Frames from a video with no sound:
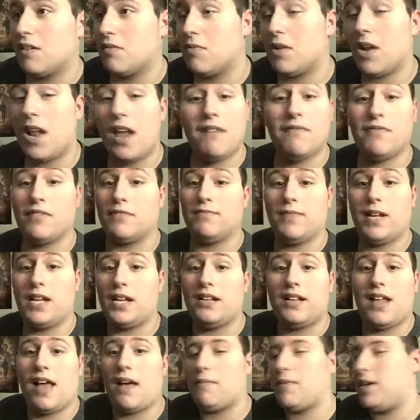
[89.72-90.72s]
Whatever,
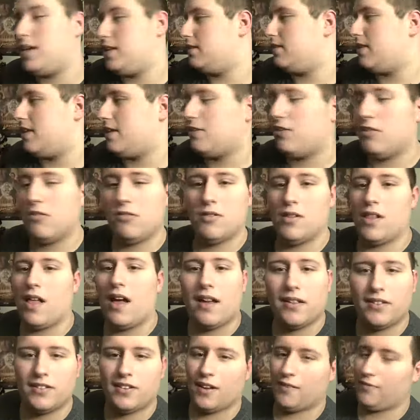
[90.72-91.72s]
man, I mean, they do a
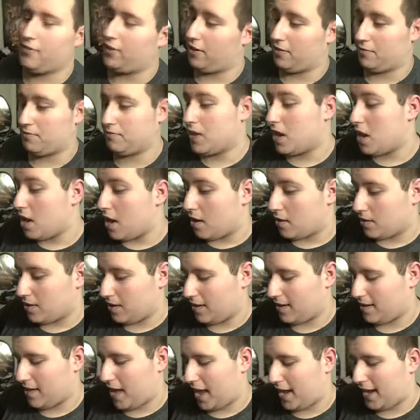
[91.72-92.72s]
lot of stuff.
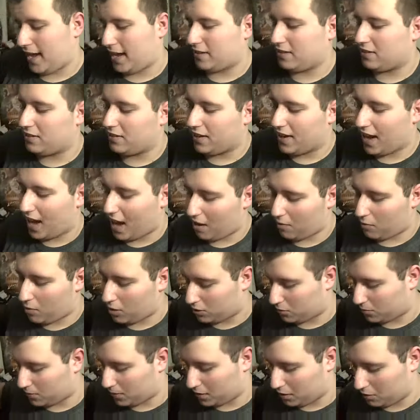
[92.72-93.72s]
I guess the guy
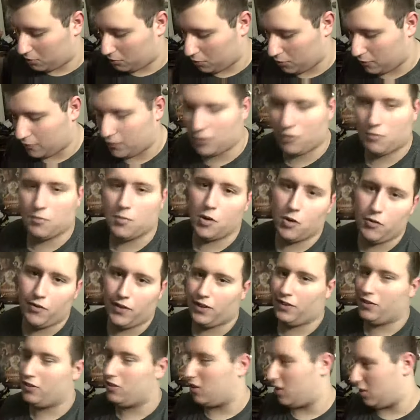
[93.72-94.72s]
wants me to review
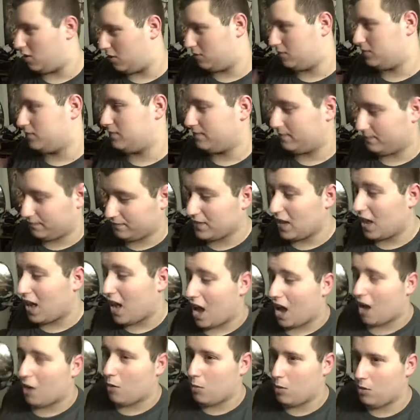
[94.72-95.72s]
movies, so
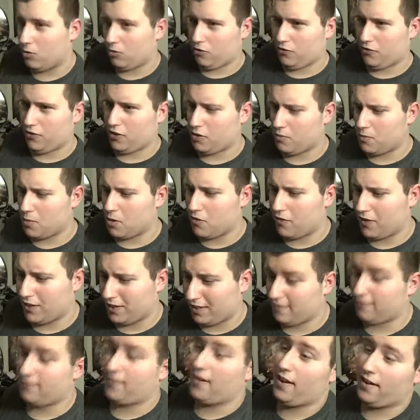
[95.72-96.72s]
I will review
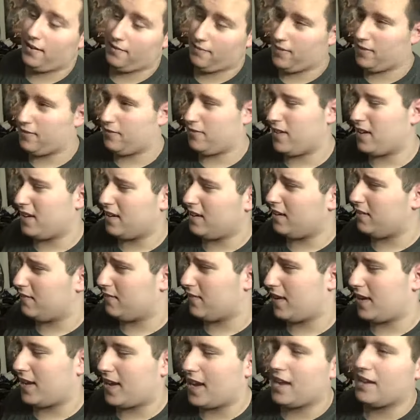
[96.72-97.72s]
movies if
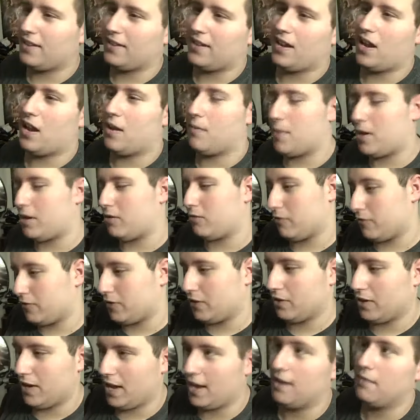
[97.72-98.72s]
I can. Now I might
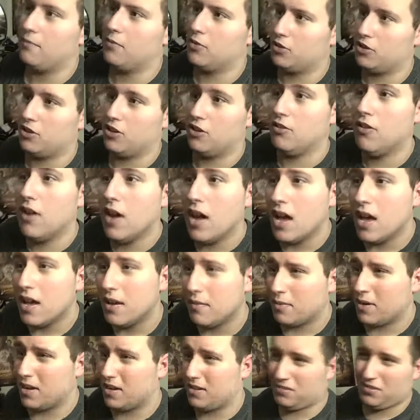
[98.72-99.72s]
review a game or two,
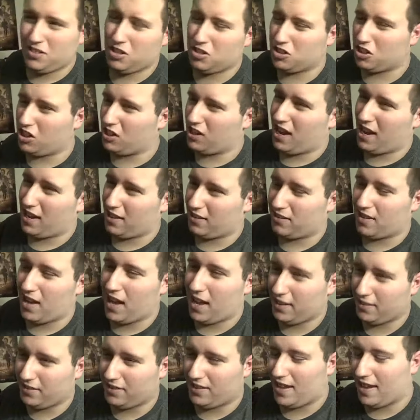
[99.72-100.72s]
but usually
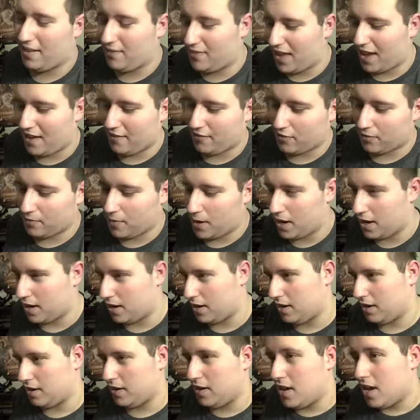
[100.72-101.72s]
I save that for
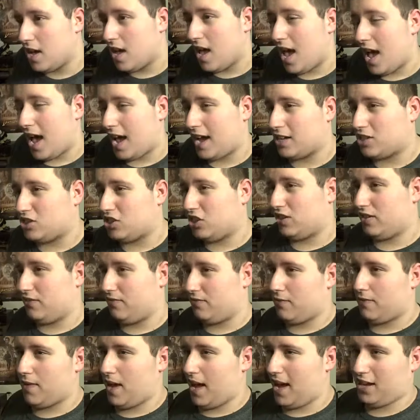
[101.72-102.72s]
my actual
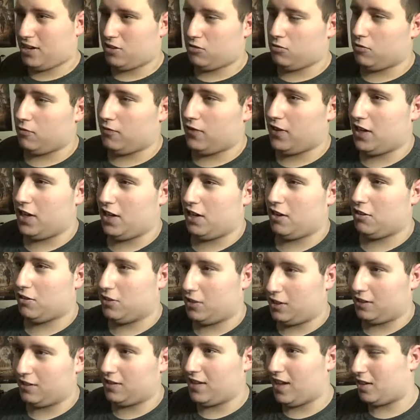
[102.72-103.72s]

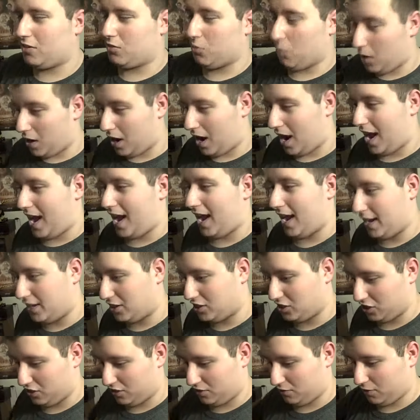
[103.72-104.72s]
videos, because that's where I
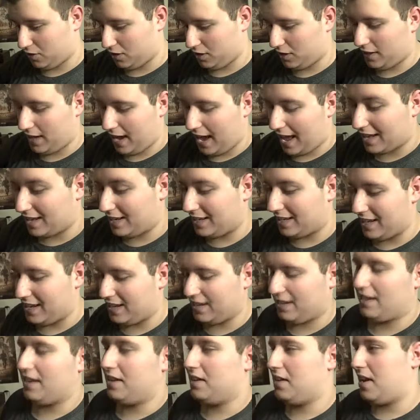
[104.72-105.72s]
actually really edit
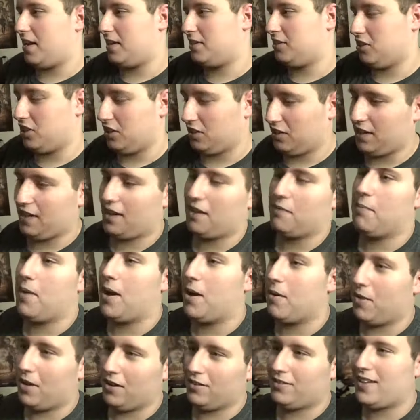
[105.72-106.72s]
it and actually think
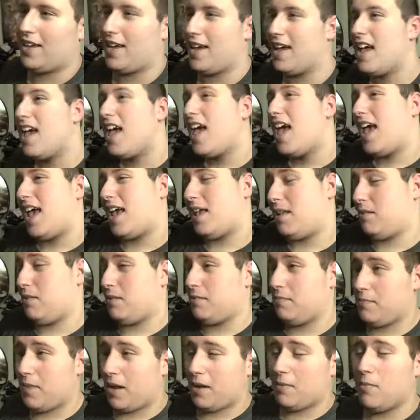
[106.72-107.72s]
about what I say.
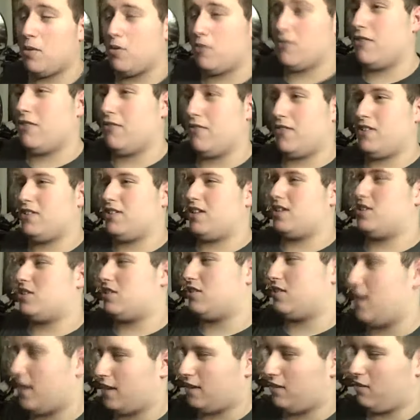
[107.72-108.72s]
In my movie reviews, I
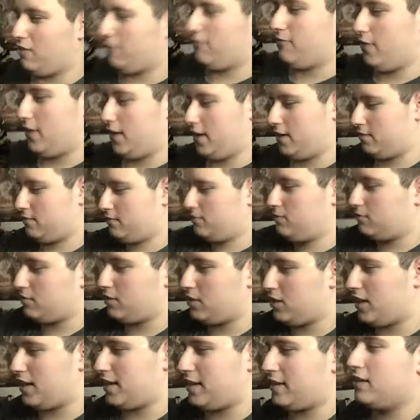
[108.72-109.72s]
just like, you know, fuck it.
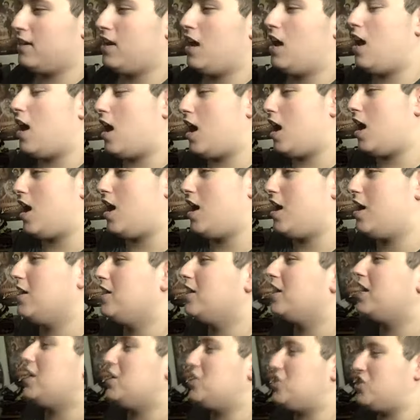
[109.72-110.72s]
Click
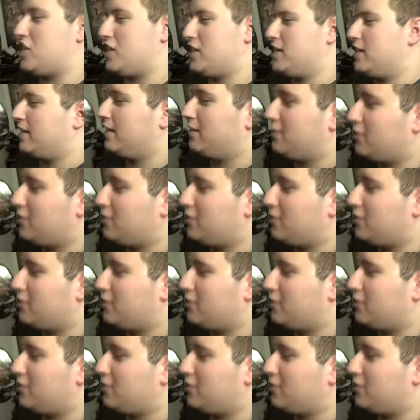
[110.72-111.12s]
Legion.